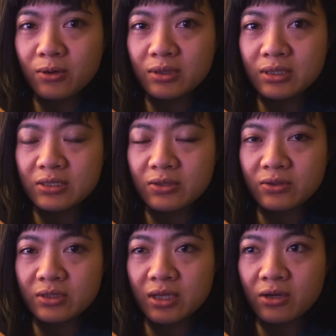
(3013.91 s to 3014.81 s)
or at least in
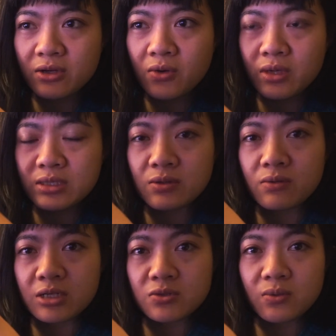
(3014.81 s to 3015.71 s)
Ontario, it's a
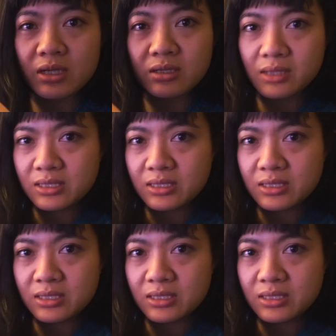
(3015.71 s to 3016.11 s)
graduated